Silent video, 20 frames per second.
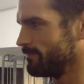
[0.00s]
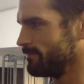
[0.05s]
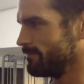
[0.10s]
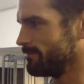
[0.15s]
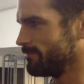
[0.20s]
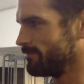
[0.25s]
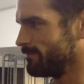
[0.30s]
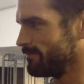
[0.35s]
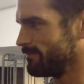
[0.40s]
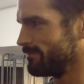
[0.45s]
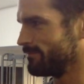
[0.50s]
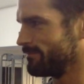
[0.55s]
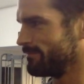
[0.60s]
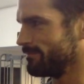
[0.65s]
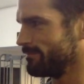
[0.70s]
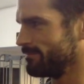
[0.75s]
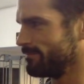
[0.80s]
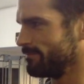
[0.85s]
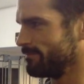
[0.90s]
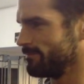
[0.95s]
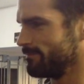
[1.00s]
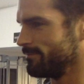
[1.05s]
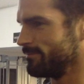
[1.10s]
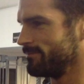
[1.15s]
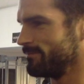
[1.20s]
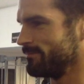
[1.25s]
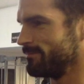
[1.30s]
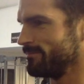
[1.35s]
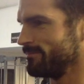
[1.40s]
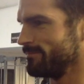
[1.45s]

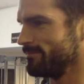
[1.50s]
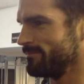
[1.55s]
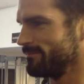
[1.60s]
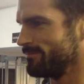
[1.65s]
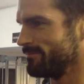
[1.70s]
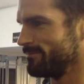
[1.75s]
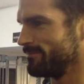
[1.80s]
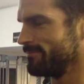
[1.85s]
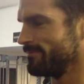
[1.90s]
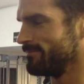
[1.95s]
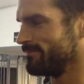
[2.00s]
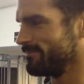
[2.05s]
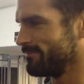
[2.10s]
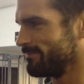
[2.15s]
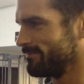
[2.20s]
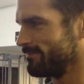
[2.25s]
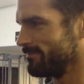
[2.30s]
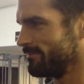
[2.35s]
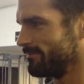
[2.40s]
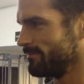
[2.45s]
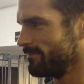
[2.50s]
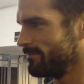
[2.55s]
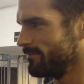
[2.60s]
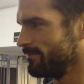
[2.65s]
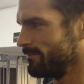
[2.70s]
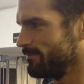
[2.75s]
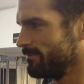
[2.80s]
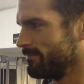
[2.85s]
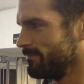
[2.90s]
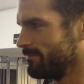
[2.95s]

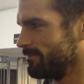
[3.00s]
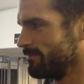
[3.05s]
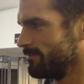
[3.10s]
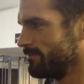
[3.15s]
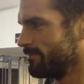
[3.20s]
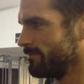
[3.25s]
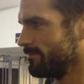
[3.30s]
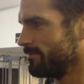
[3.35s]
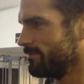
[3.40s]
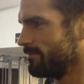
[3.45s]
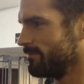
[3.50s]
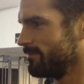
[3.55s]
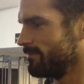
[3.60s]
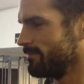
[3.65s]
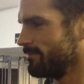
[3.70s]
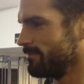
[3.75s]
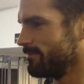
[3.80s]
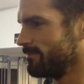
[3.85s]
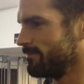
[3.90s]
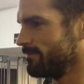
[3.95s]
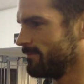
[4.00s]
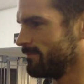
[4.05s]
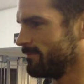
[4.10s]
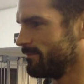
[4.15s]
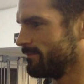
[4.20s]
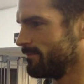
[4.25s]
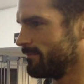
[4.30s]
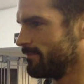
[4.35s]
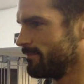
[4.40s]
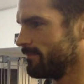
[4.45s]

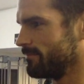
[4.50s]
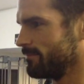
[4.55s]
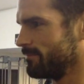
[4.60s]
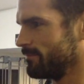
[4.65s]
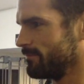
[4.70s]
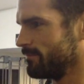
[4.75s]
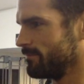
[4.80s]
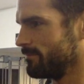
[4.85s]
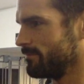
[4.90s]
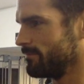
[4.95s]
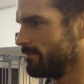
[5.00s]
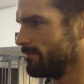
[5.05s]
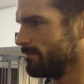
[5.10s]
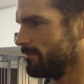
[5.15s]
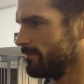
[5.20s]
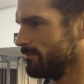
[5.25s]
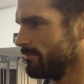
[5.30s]
(not speaking)